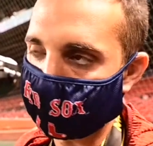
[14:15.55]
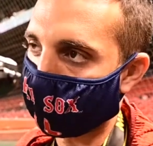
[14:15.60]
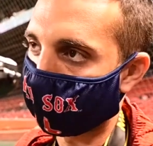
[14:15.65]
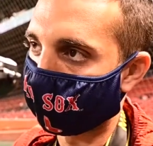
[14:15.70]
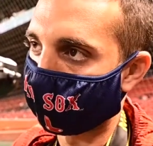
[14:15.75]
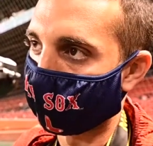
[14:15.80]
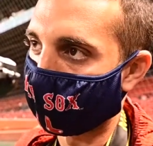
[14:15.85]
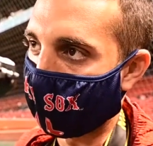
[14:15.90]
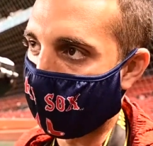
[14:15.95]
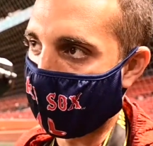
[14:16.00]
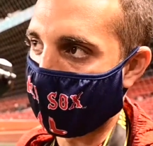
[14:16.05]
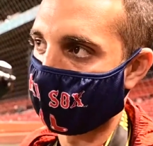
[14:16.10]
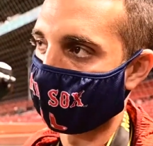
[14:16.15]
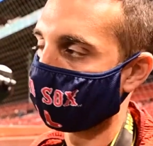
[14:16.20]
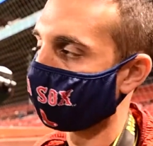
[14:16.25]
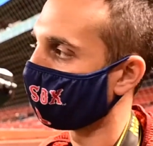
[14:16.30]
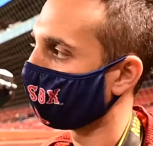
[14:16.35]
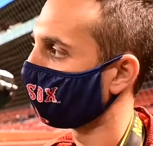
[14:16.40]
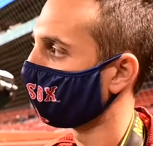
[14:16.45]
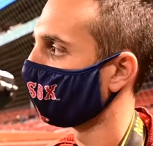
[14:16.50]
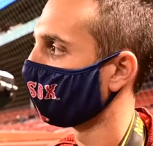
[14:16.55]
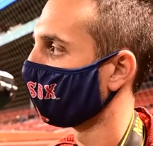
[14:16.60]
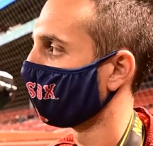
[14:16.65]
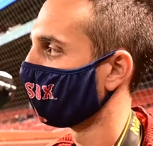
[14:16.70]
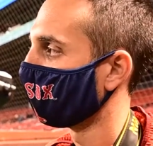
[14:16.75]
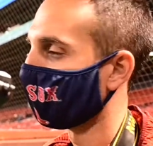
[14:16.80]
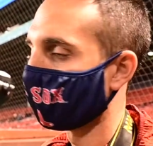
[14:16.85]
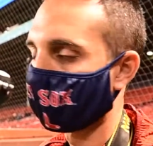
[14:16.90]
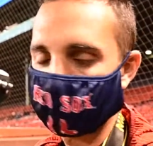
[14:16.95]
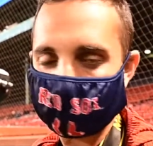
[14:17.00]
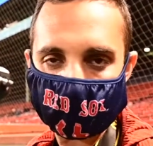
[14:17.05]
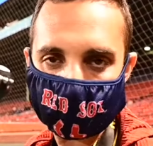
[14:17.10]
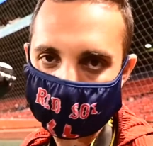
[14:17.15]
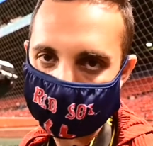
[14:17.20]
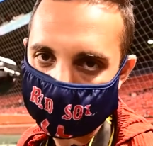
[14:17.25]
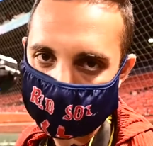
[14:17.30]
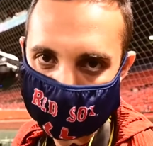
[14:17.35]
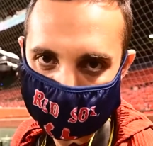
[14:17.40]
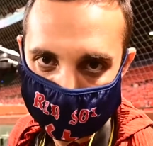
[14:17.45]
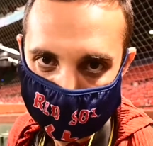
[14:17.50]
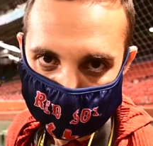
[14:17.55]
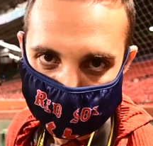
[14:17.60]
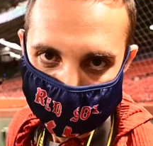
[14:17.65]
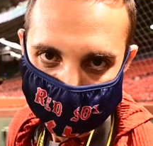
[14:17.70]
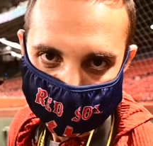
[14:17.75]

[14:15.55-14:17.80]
But for now, sleepy